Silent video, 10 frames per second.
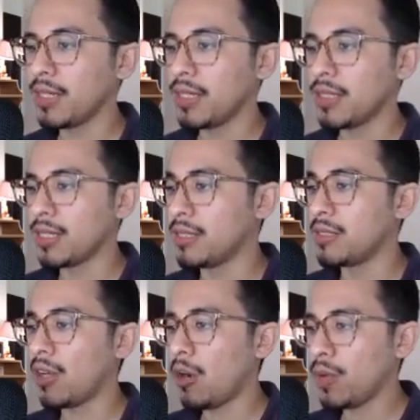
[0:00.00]
Since it's
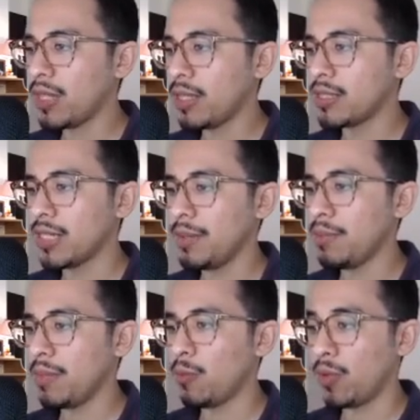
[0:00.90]
all within the same,
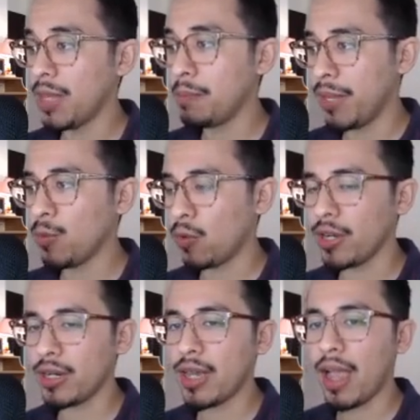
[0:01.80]
within
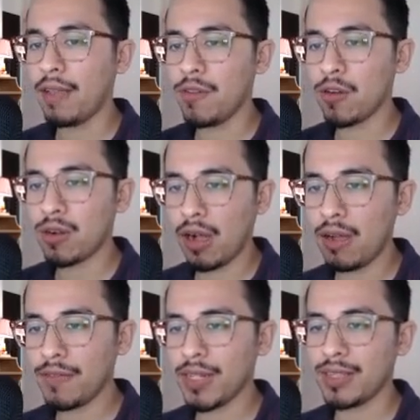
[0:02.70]
Bitwarden, I feel
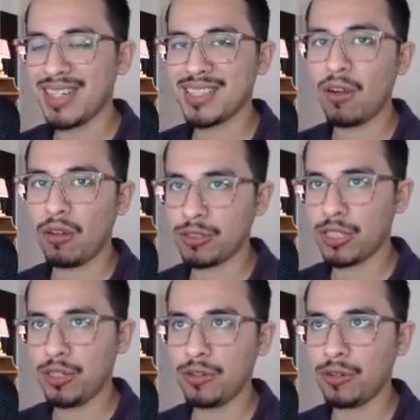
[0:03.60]
confident that it's all
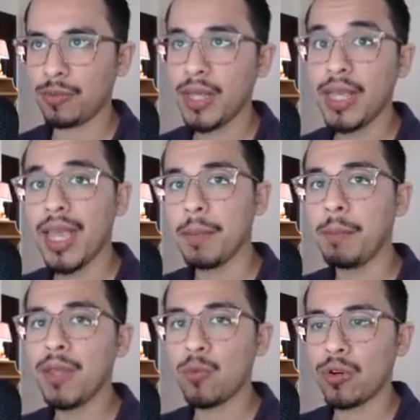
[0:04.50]
secure. And
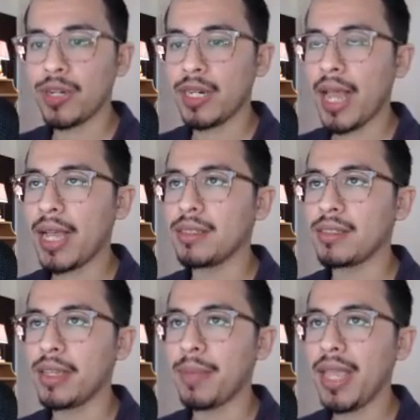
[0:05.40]
Bitwarden has
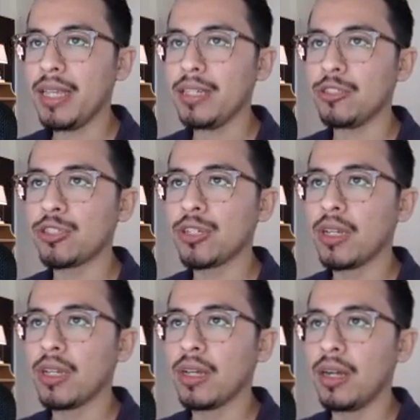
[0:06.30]
a page
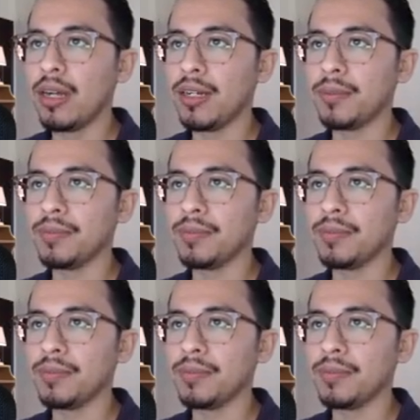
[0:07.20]
um,